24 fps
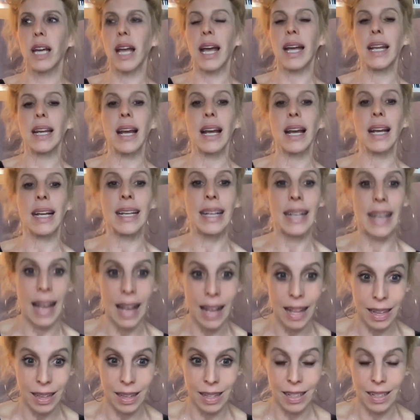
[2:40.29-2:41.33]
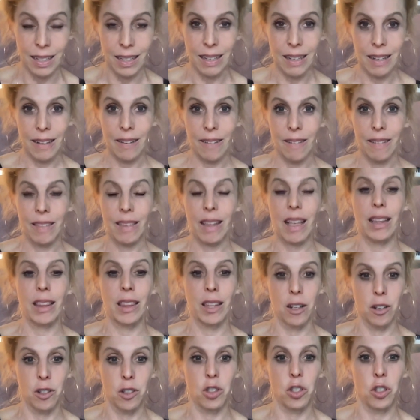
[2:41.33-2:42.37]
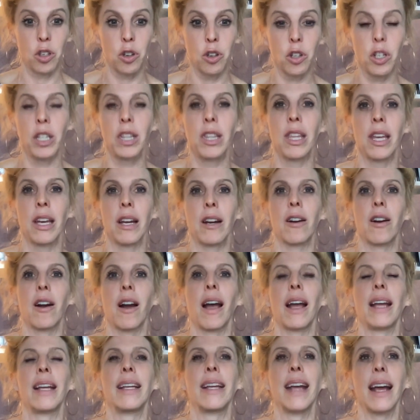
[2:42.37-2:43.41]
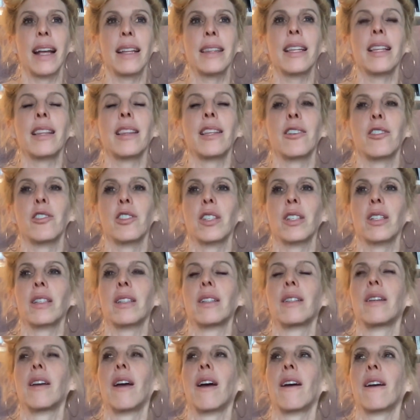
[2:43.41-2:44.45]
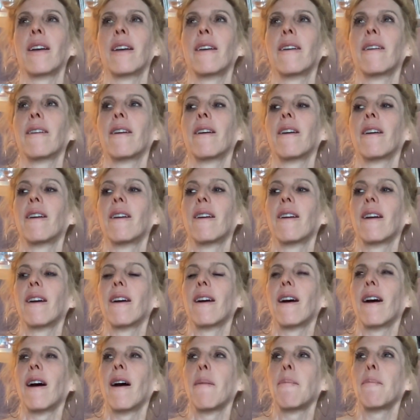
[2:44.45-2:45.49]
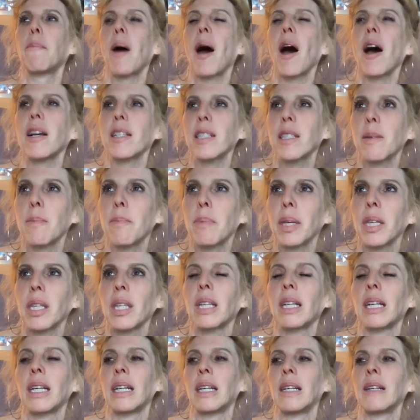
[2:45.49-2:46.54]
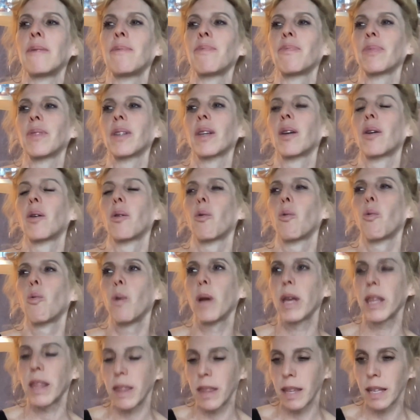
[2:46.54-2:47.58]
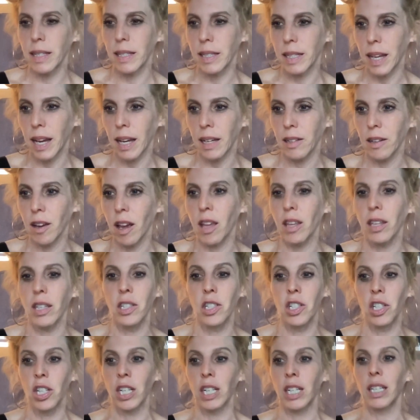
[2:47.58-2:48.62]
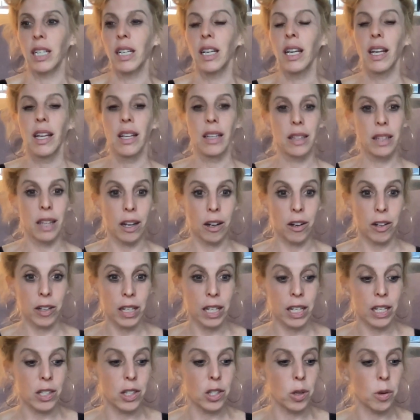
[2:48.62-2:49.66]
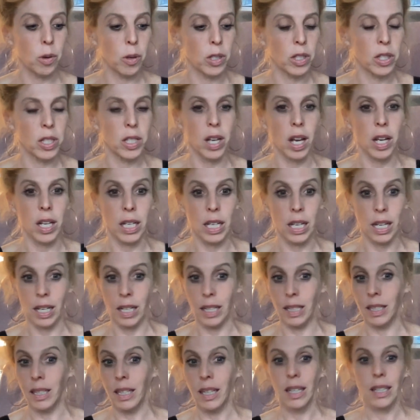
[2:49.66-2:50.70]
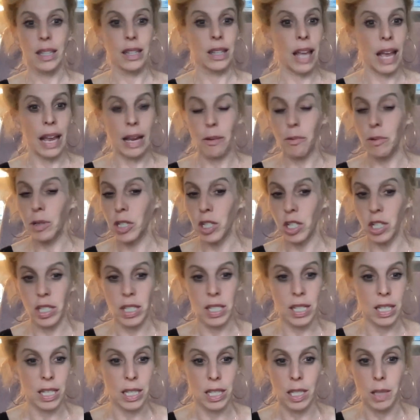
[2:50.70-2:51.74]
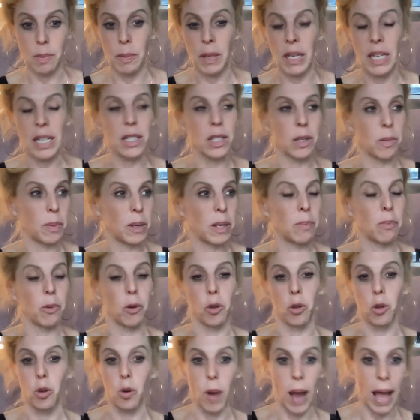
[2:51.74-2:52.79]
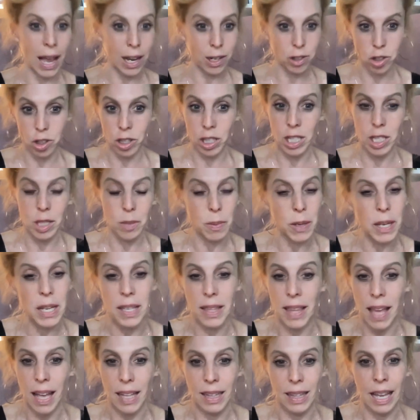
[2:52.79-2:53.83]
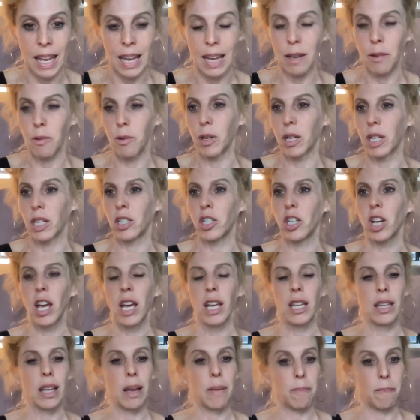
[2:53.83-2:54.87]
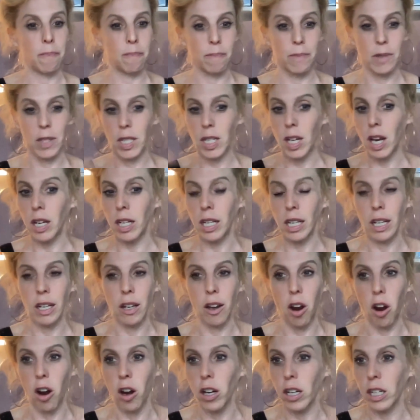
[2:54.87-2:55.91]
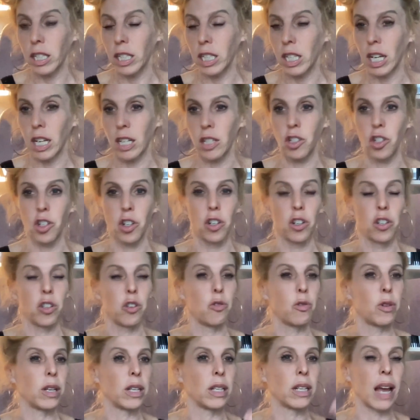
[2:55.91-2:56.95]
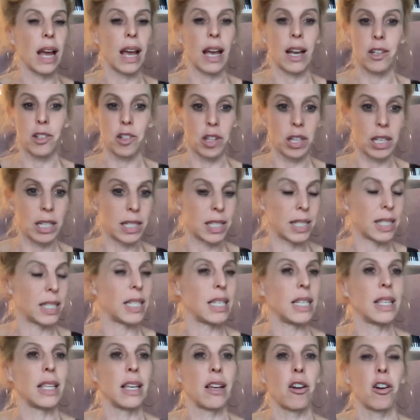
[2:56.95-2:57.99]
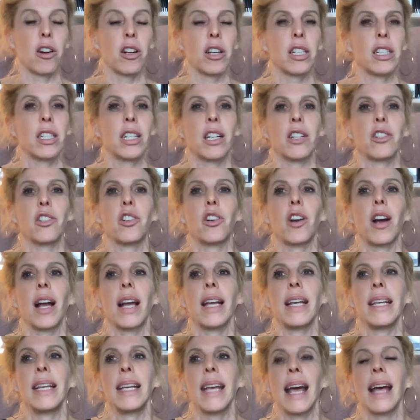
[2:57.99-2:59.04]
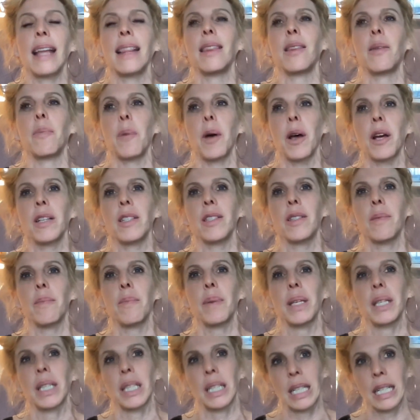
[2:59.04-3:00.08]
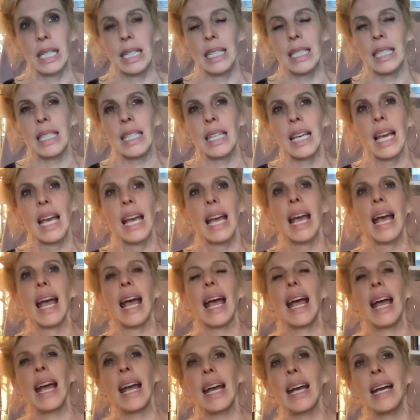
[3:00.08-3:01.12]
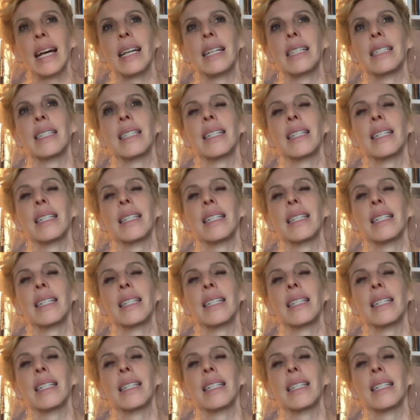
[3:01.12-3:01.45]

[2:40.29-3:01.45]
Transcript: And I get that there's good there. I get that there's a possibility with this technology that our kids who are studying languages can speak to people who actually speak that language, that studying architecture, you can actually see the architecture. I get the possibilities. And